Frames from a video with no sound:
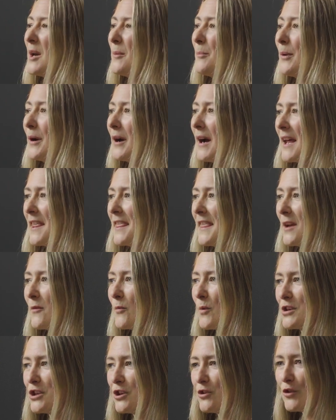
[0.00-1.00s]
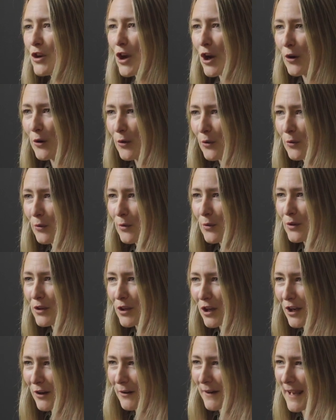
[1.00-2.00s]
But I think when you know
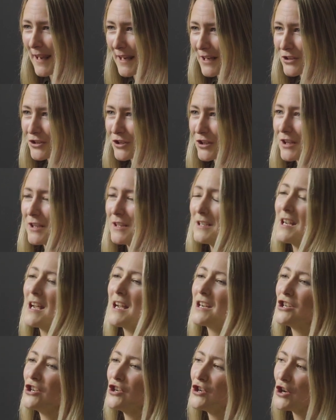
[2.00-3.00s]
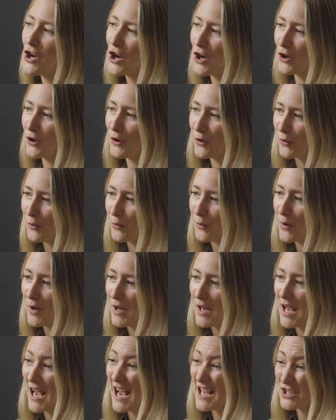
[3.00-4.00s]
your location and you know
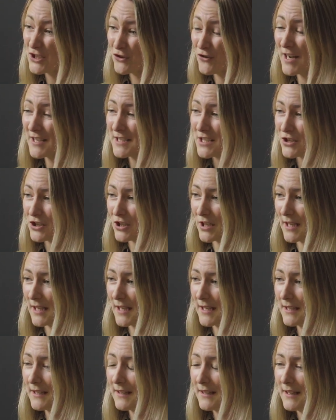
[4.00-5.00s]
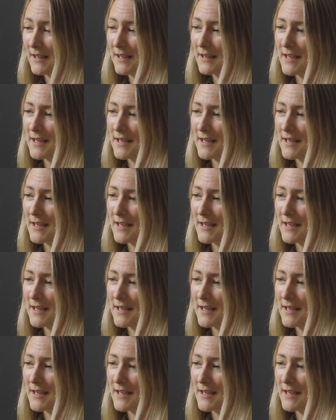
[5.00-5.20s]
a strategy,